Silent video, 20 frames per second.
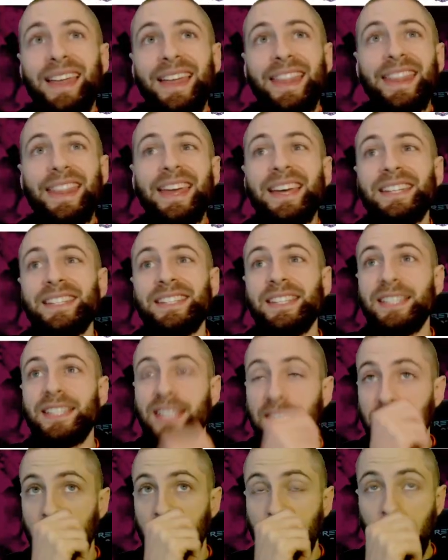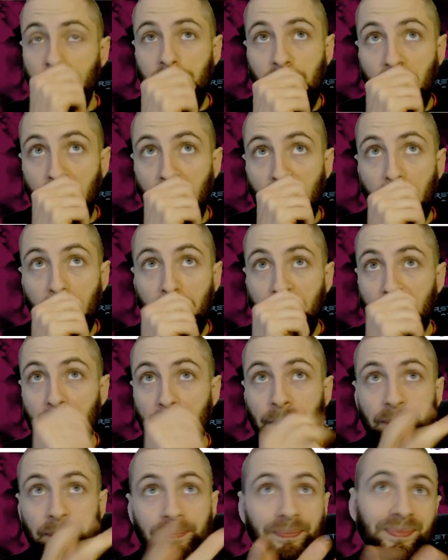there's the team.
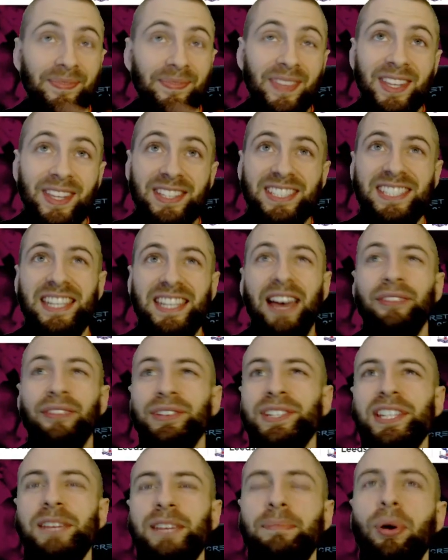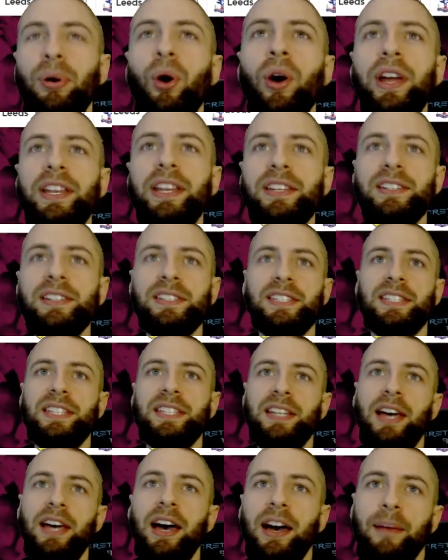70 points
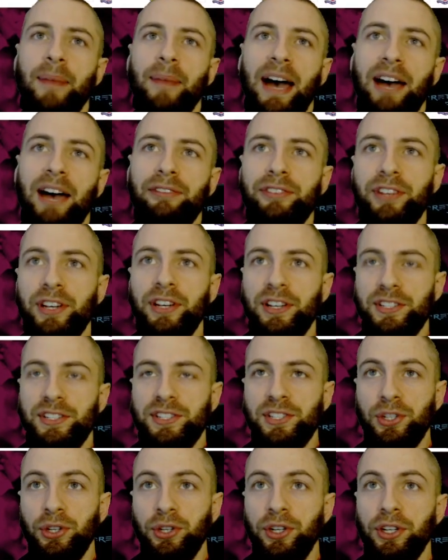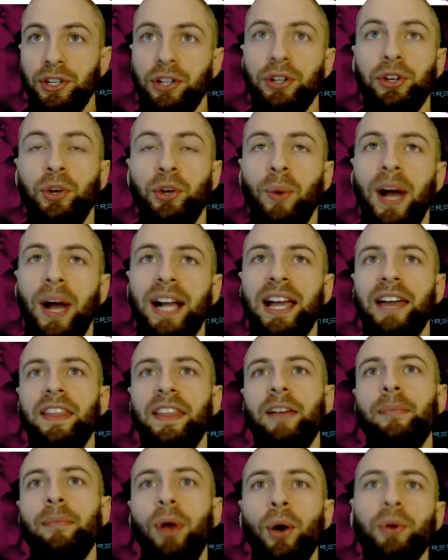after Son and Gundogan get
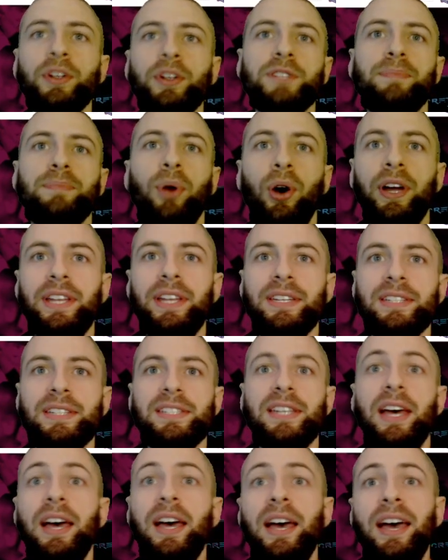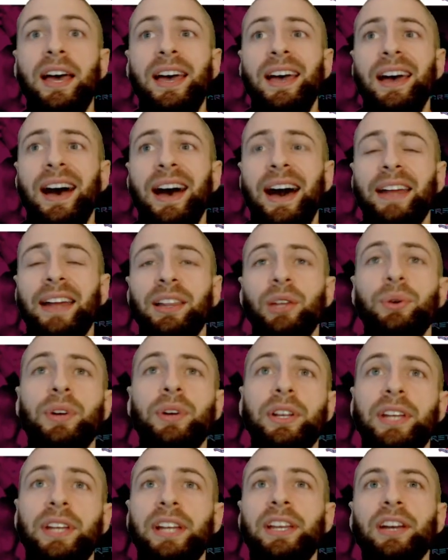their bonus points, and
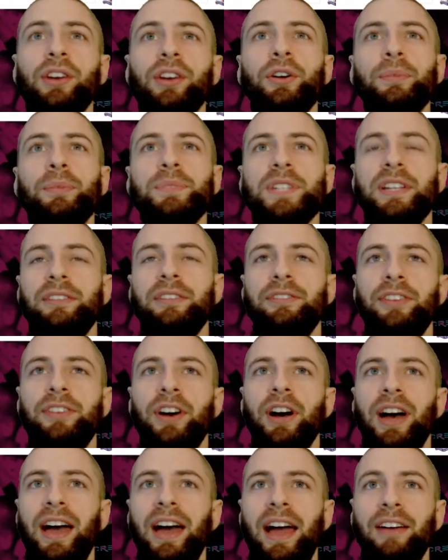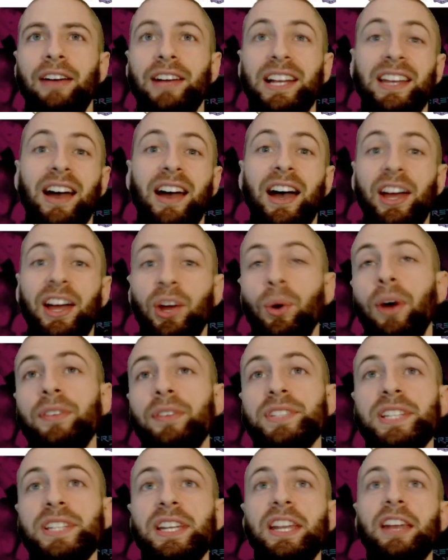Luca Digne comes in for Eric Dyer, who
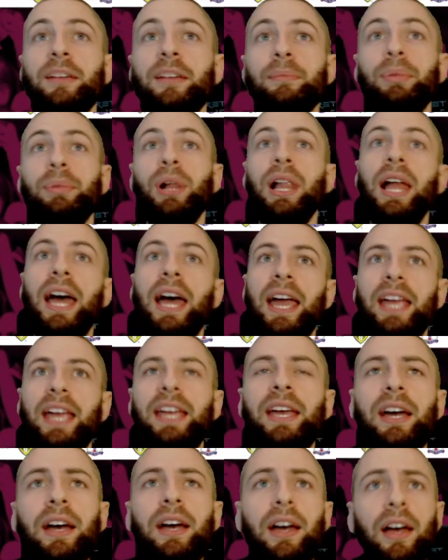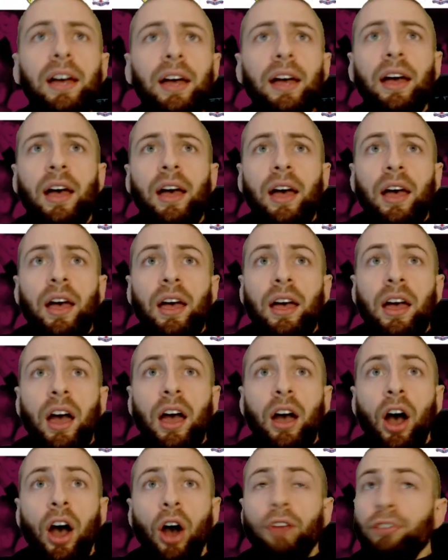obviously didn't play.
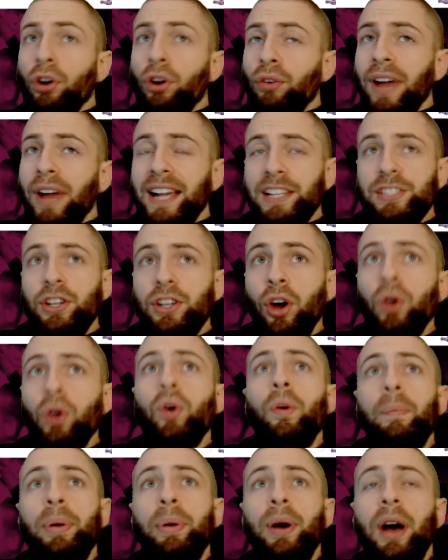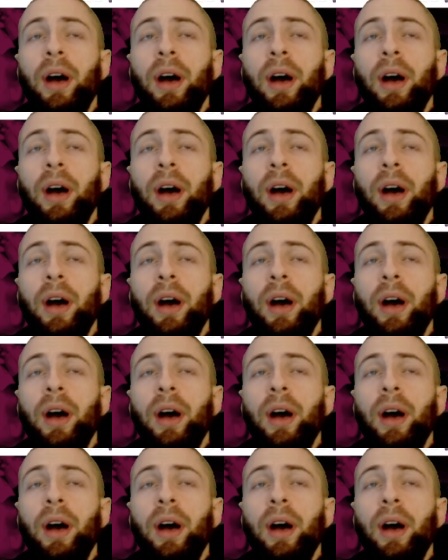Overall rank's gone up.